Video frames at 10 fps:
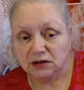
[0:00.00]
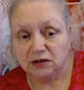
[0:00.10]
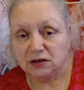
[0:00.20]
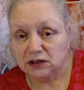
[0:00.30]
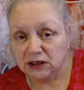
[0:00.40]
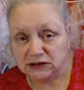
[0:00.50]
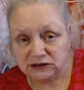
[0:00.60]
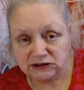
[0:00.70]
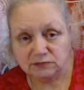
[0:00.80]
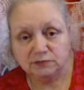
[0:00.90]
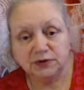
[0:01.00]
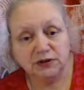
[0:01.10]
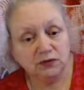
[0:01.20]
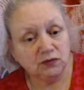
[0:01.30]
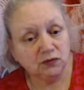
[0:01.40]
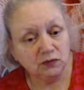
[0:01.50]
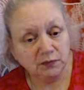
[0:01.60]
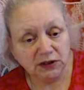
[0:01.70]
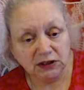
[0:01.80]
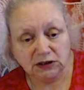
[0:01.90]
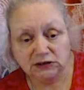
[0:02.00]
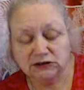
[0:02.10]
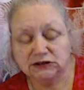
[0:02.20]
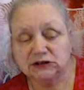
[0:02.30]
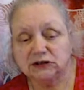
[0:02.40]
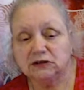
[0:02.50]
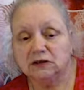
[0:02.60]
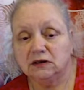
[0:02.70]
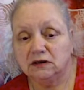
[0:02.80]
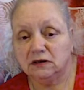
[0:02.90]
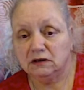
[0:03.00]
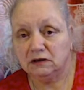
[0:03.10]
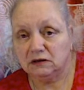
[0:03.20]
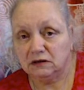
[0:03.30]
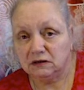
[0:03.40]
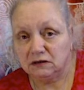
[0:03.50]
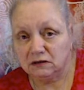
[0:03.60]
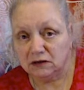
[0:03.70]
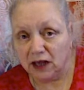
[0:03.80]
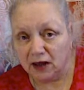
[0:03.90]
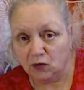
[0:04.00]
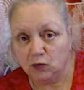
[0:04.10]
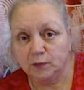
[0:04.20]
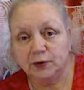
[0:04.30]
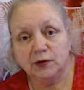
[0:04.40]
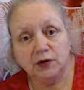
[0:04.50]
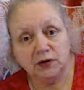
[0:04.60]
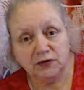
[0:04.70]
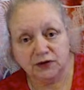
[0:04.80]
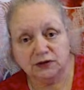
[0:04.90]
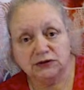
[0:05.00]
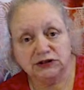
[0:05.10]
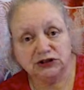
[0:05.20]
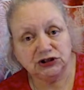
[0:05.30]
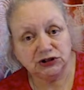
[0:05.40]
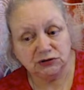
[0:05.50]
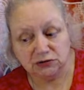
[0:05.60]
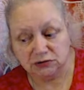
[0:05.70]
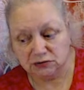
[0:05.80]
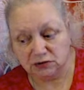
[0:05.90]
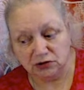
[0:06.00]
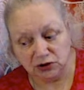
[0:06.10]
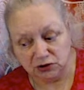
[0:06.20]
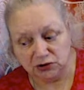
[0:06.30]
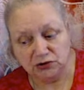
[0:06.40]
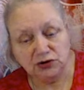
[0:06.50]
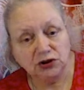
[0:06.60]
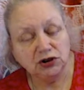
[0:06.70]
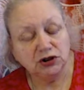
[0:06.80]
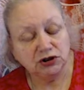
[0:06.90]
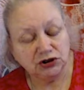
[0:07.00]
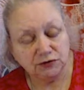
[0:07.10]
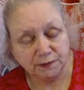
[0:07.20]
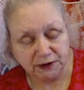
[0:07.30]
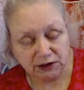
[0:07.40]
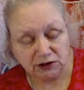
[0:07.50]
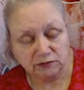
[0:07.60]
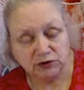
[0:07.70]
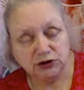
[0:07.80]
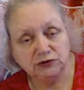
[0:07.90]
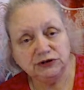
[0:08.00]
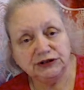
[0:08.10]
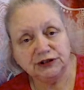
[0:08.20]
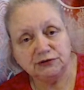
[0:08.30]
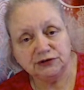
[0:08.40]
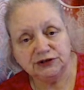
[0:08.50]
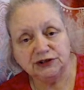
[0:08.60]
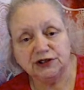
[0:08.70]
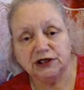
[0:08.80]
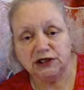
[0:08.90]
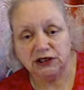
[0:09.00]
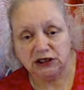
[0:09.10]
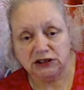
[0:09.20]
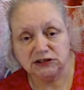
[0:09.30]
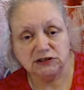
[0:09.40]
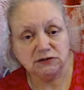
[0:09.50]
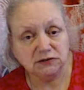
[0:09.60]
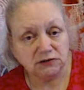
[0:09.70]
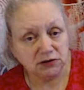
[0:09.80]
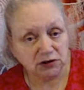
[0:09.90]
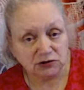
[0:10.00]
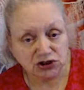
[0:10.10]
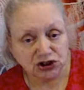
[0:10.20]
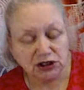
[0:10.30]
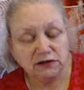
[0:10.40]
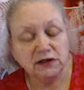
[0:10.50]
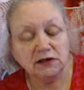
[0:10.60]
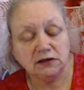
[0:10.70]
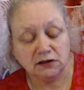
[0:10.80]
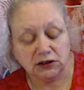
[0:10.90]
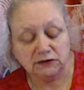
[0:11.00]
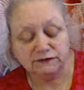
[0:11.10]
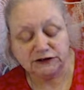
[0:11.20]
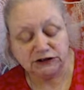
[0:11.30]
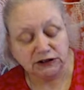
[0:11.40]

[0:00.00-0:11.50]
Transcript: yes, by all means, help others to learn, to pick up new skills that they need to negotiate their lives,